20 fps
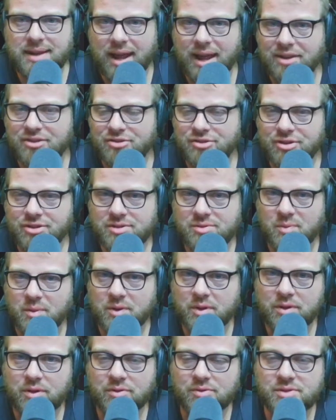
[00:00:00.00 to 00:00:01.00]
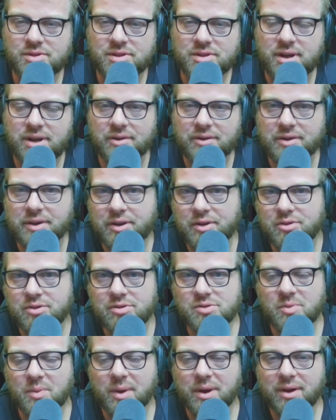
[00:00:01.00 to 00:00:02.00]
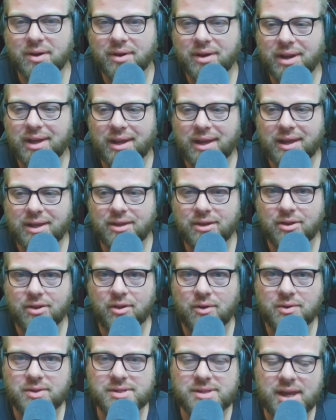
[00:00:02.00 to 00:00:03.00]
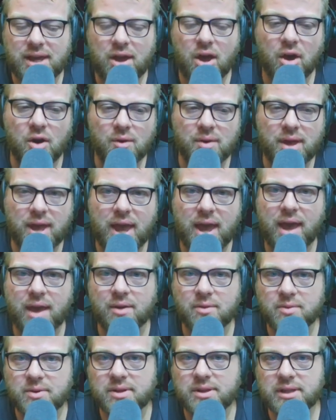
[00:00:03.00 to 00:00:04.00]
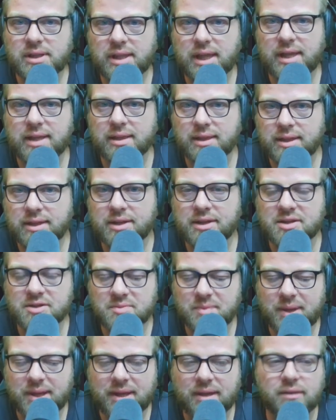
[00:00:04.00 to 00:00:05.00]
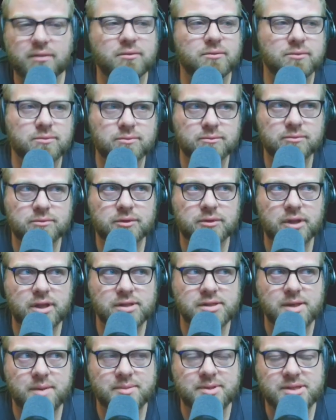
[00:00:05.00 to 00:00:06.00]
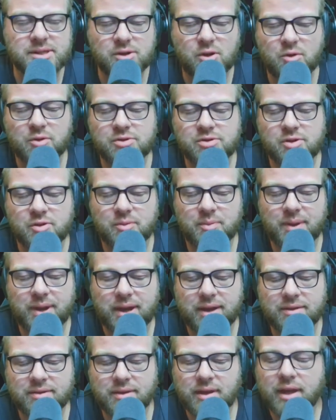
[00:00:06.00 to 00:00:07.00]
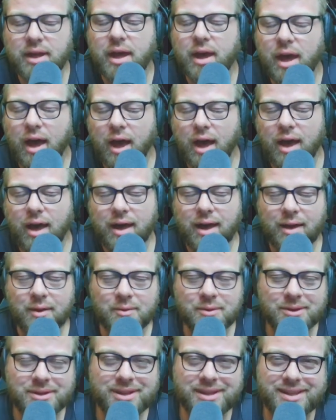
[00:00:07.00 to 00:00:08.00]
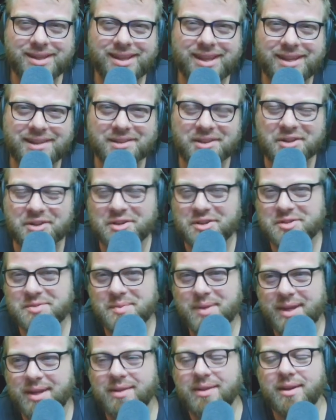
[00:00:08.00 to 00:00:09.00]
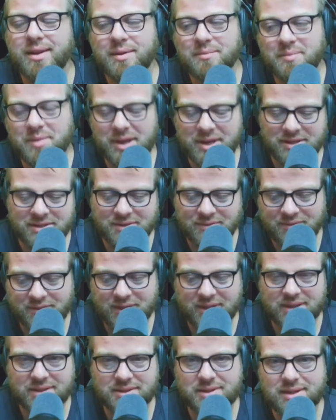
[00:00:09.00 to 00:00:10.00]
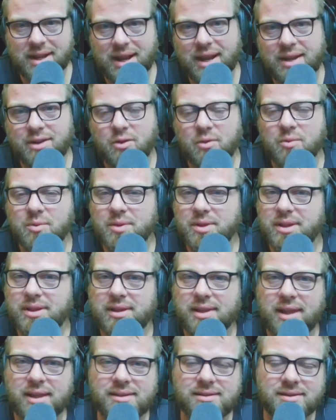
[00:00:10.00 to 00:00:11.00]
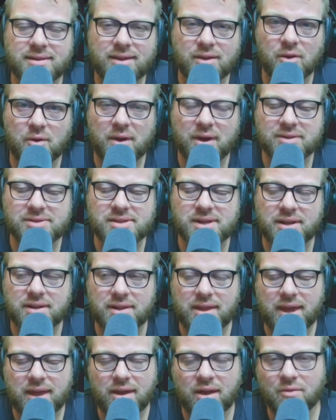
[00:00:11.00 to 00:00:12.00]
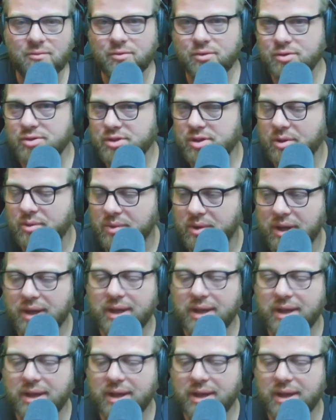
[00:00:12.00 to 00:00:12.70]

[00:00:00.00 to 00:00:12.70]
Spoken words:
not just one of those scenarios where, it's like, oh yeah, I really like Linux Mint because I'm a sociopath. I really like Linux Mint because of this, and I don't really like to go outside of that comfort zone.